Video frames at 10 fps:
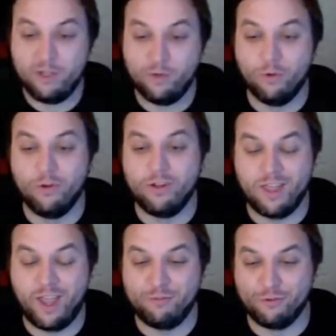equally
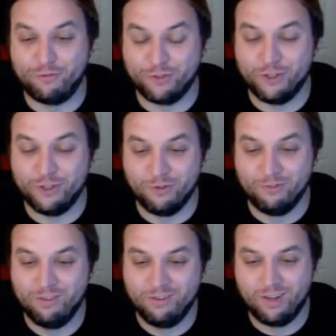thankful for
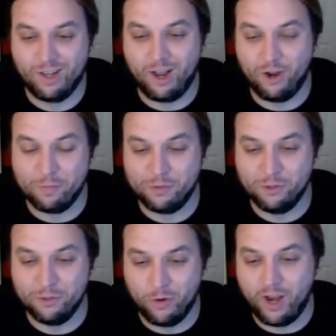you. I hope
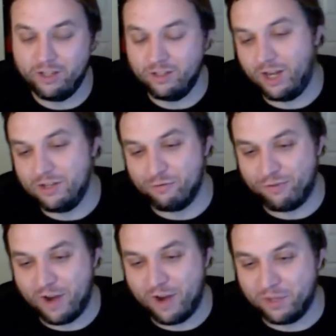you and your
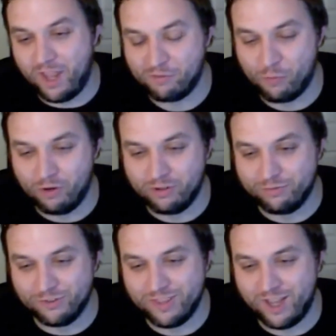family have a
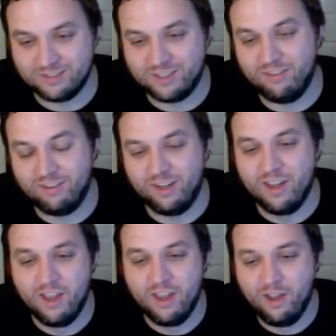wonderful
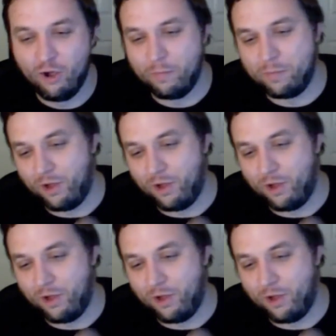Thanksgiving. Hope